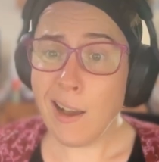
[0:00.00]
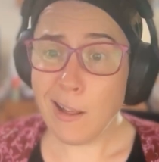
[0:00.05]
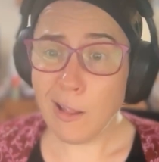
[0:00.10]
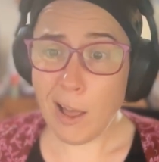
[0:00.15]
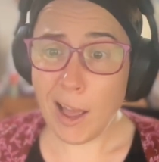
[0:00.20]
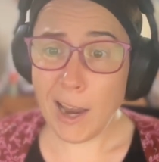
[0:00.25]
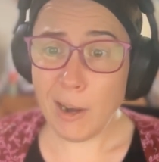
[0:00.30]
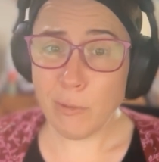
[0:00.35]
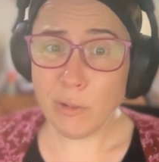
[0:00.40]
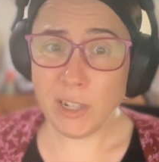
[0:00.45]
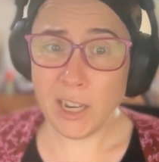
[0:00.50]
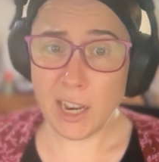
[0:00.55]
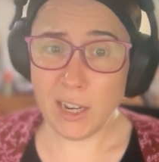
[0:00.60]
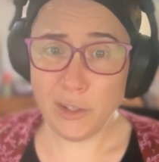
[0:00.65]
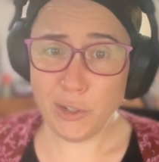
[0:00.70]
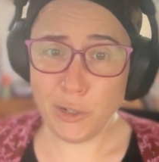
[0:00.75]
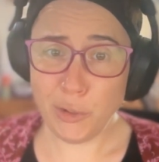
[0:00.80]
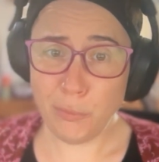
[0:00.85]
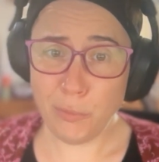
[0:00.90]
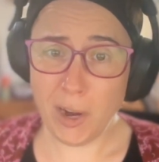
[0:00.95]
Client
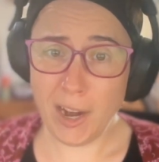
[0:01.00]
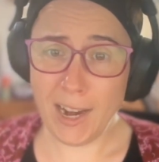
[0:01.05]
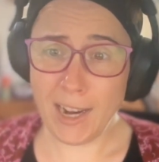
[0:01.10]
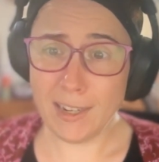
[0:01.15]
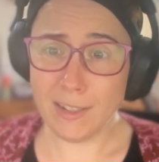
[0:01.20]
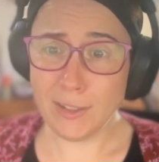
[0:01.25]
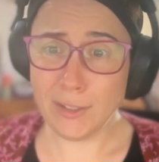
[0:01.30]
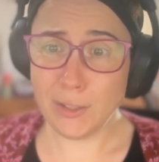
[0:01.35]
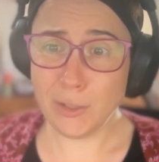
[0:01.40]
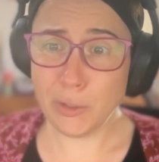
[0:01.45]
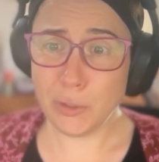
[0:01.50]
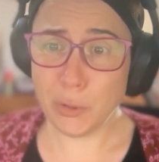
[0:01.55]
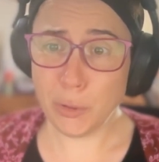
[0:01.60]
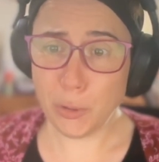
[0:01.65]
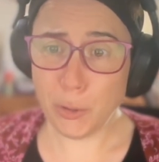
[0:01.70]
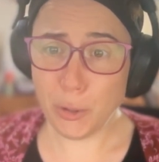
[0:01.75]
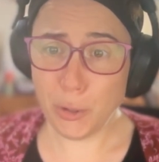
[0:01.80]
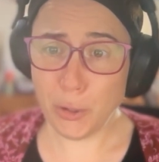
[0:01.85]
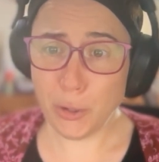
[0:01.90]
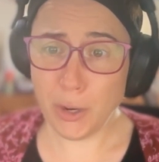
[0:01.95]
retention rates.
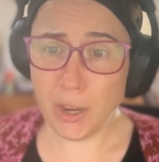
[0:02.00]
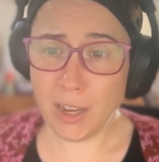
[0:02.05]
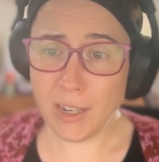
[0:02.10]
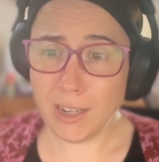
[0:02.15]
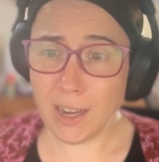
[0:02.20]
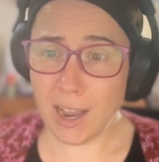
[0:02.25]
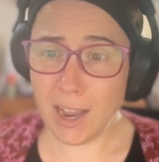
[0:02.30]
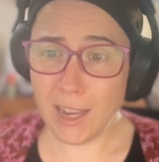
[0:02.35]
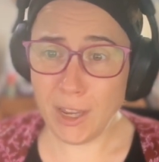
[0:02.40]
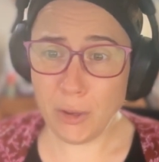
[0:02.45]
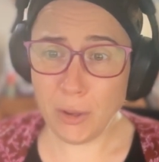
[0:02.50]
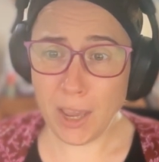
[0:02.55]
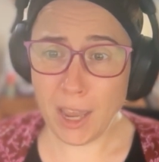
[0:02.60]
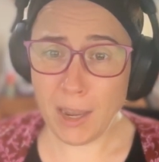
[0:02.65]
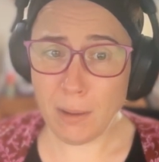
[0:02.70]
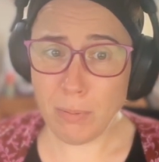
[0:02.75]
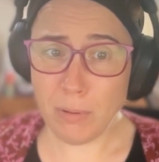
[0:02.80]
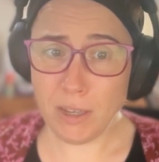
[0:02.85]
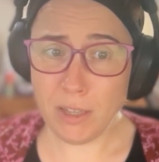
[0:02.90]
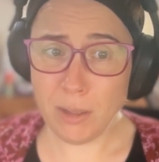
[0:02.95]
So are you
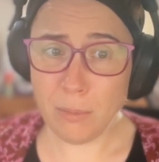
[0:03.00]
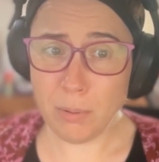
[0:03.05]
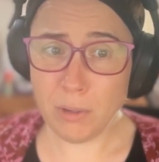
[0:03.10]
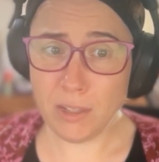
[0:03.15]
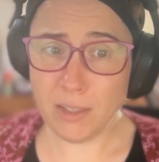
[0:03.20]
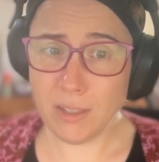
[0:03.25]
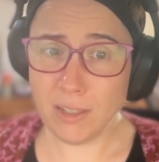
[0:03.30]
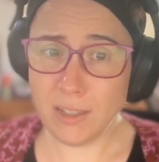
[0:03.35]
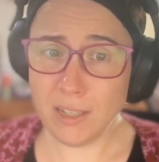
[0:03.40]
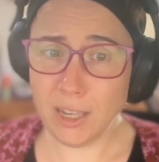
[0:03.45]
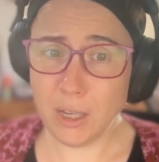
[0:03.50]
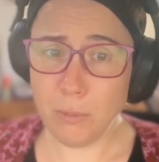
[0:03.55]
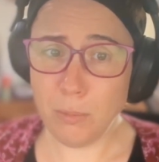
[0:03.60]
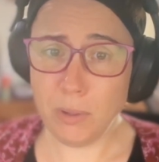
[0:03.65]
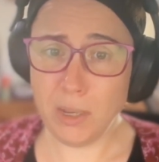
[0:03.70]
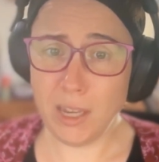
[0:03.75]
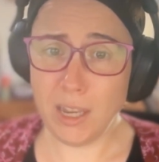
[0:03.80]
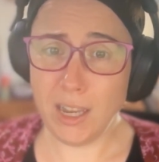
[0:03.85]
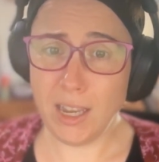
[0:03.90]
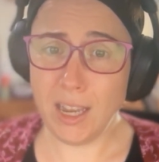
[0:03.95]
keeping the business that you're
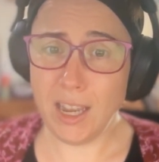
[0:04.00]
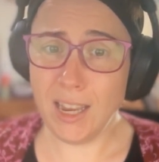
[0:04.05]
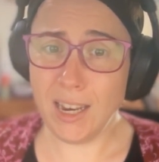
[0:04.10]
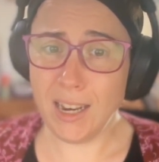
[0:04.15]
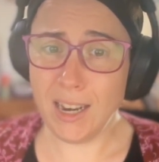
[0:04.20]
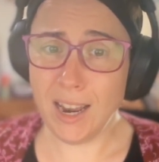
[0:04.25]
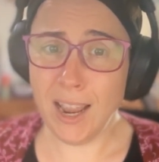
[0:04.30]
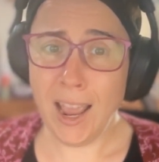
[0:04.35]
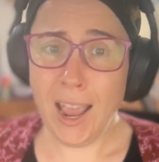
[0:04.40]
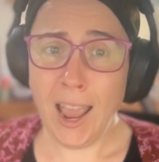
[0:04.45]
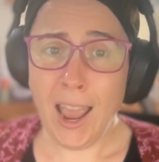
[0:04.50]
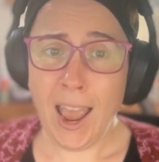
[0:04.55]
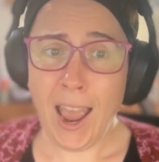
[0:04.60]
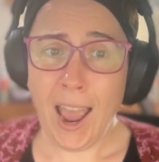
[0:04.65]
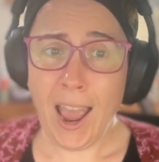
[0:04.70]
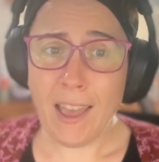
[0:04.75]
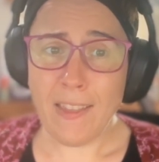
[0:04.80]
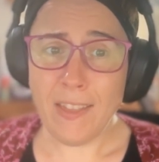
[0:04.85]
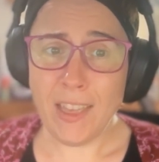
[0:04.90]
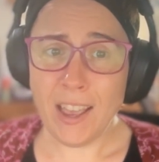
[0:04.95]
bringing in?
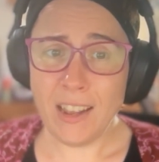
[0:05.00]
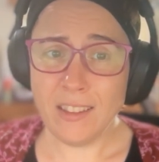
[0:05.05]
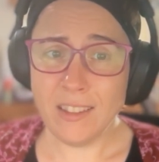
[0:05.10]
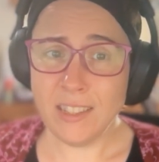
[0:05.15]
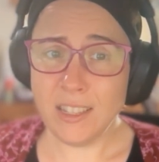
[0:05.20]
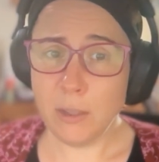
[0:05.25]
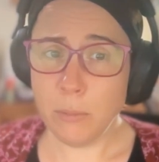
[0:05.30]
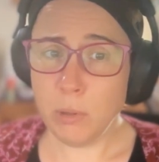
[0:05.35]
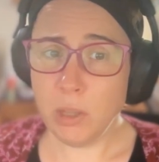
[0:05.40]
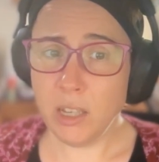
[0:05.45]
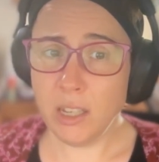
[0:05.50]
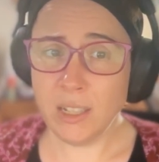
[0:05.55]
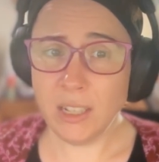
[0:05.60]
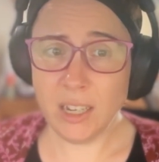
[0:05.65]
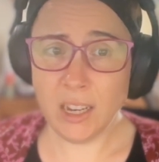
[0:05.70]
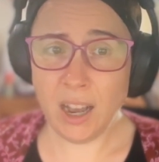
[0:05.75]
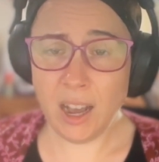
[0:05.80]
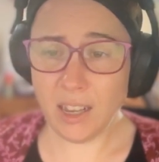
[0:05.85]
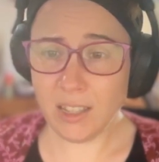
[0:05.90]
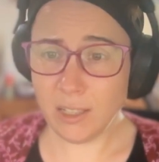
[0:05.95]
And then similar
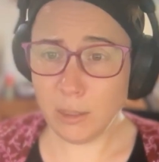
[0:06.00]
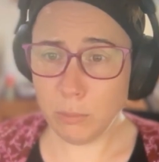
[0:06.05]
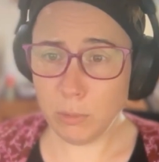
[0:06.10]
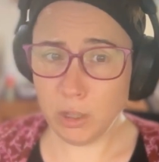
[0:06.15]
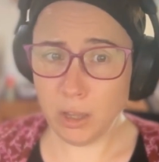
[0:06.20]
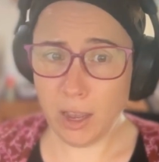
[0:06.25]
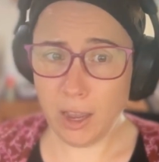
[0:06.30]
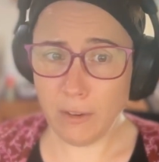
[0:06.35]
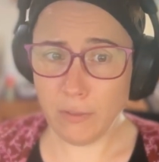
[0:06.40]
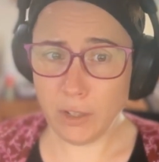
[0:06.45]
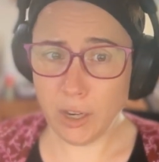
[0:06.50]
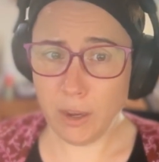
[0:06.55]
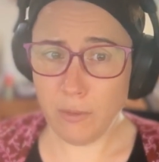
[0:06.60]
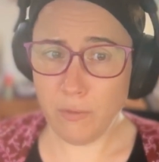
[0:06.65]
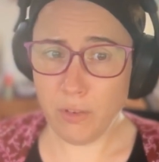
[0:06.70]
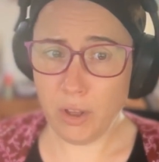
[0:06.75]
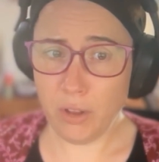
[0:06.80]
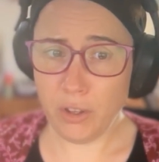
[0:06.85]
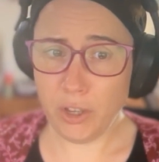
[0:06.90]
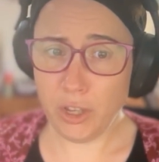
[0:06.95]
to customer
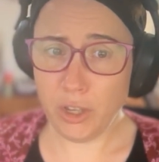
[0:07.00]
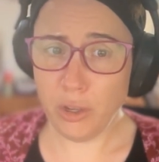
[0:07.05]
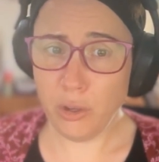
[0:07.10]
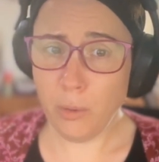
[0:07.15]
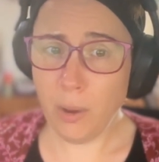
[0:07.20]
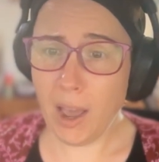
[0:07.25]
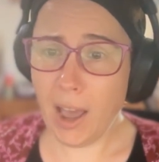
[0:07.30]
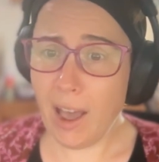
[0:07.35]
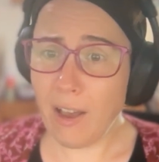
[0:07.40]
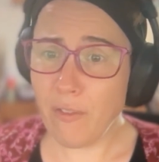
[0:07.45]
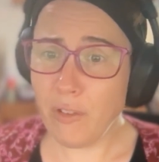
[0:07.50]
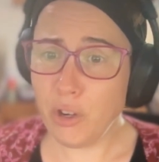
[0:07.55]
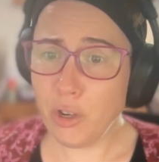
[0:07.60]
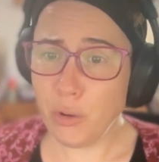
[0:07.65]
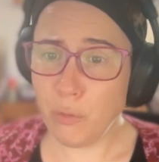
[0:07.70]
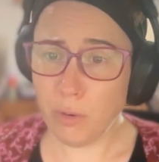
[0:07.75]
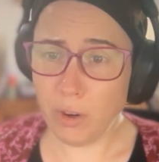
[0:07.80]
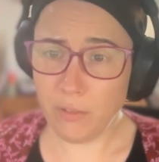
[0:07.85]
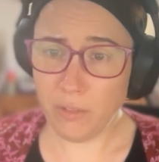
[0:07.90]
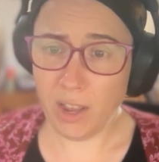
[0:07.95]
lifetime value,
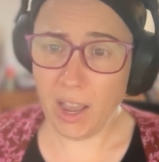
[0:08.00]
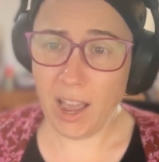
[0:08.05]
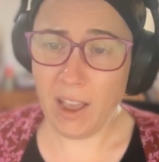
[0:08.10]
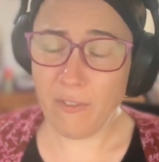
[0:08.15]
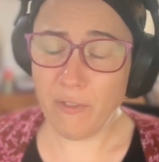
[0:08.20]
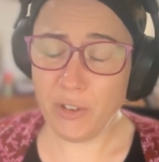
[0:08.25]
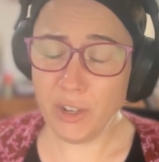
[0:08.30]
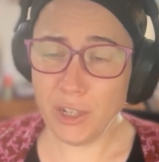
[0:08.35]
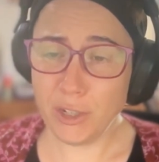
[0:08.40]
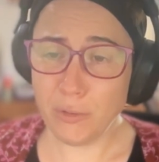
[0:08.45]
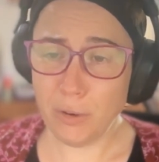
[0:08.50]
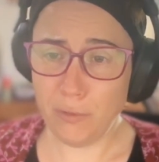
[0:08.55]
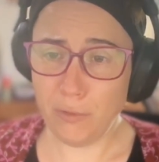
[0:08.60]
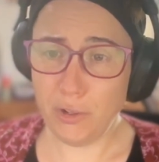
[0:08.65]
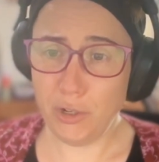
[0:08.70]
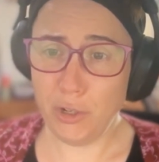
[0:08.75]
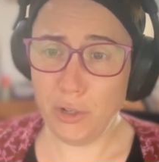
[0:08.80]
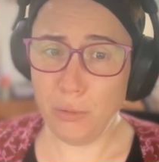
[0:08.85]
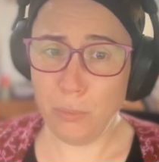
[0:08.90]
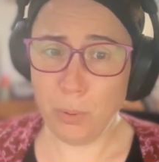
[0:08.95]
average
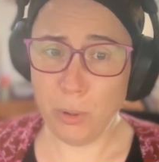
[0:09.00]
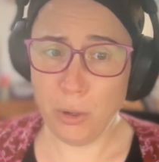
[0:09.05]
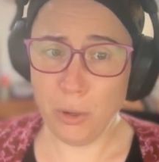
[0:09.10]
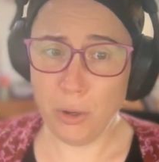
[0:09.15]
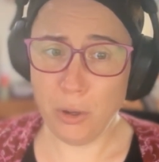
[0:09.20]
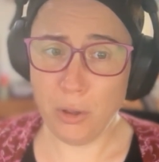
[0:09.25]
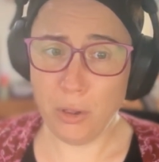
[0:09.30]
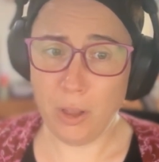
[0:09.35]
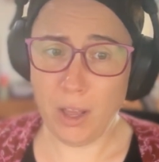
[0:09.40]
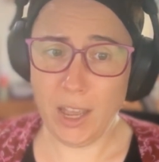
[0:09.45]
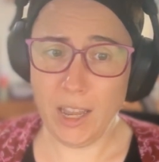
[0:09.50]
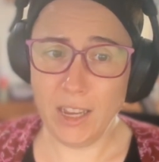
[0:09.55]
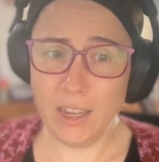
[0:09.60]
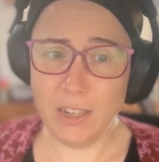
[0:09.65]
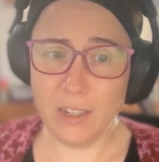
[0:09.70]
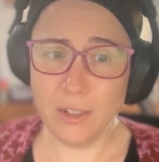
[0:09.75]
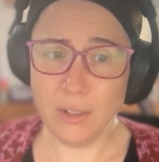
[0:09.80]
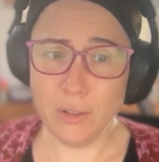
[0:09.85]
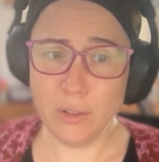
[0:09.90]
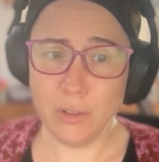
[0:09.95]
revenue per
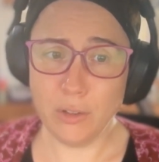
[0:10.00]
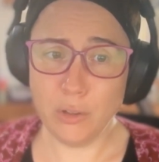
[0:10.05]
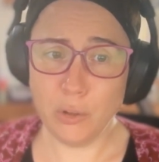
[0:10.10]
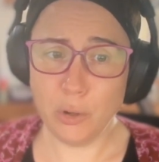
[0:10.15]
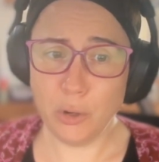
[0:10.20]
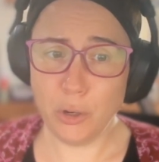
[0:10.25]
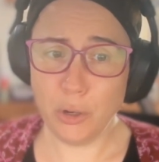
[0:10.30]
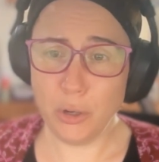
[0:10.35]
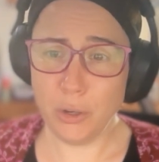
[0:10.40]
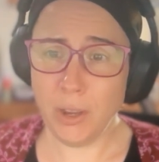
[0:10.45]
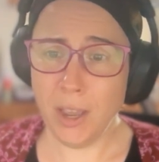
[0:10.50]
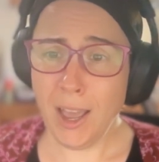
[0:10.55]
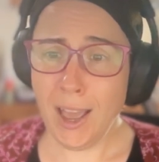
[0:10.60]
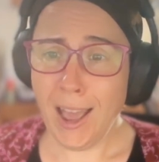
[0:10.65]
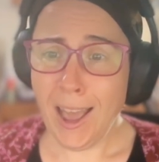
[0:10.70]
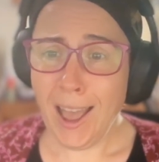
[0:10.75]
client. So